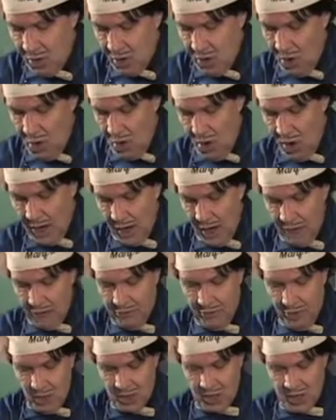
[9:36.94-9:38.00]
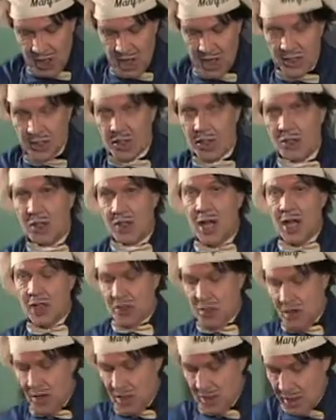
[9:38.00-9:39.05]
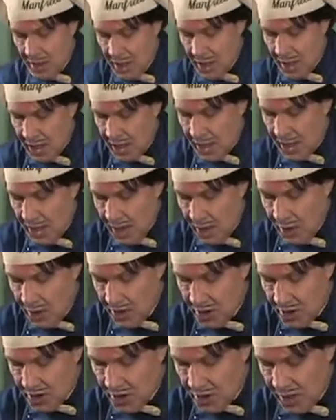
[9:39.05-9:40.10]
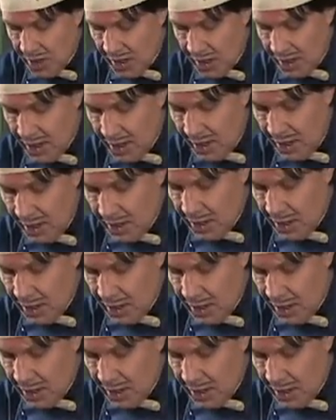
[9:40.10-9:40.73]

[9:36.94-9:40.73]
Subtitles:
Oh, I got 4 slices. That's all you need. And now we're just going to cut it